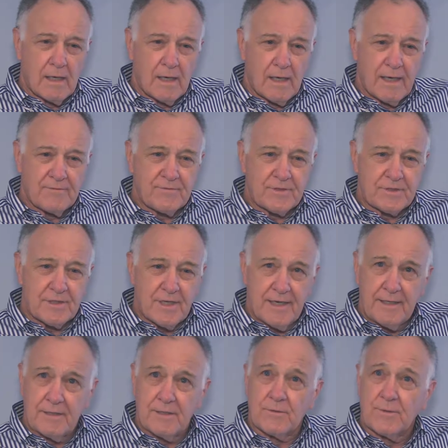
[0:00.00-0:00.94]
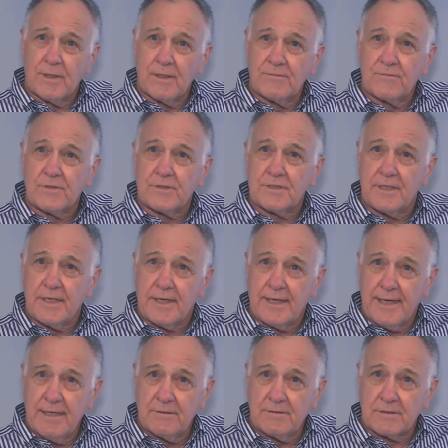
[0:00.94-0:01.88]
I've decided to run for city
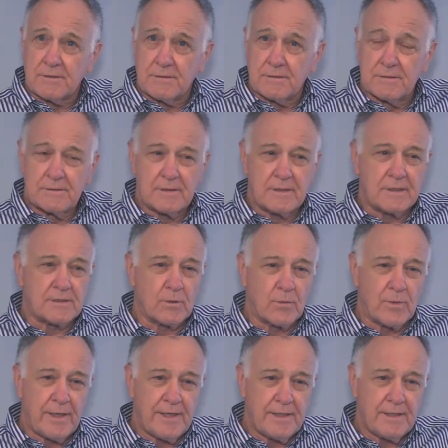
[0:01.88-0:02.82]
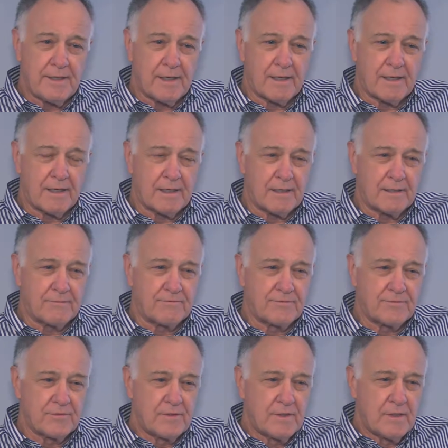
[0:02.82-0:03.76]
council as a way
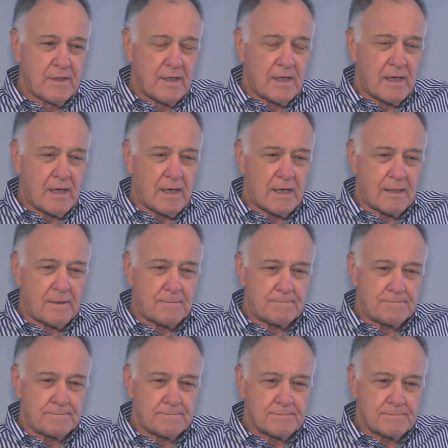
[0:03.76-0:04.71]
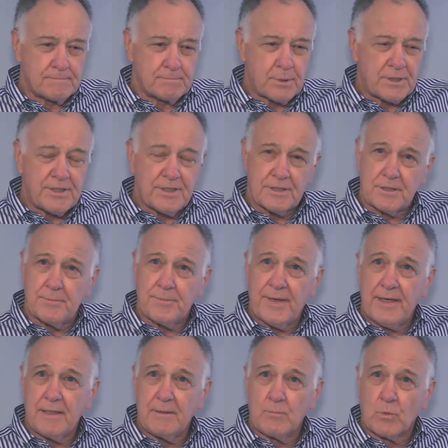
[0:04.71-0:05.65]
of
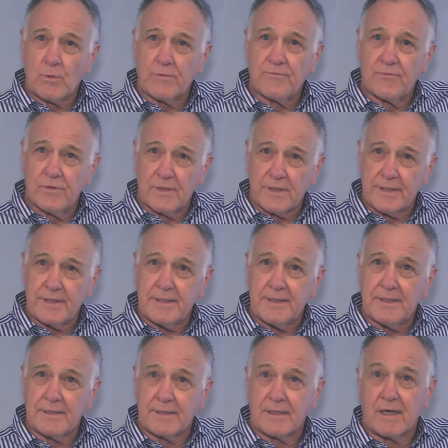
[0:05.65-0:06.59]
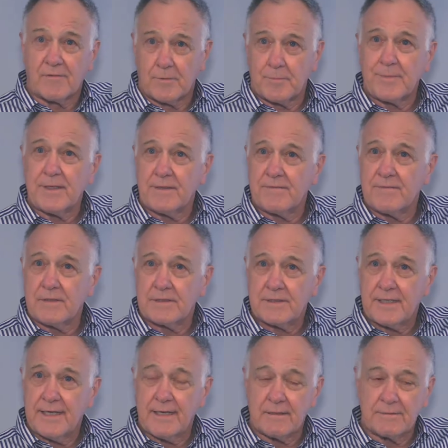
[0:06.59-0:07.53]
participating more fully in the government of this
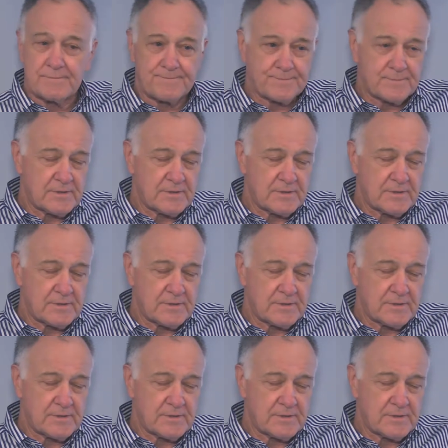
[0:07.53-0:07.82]
town.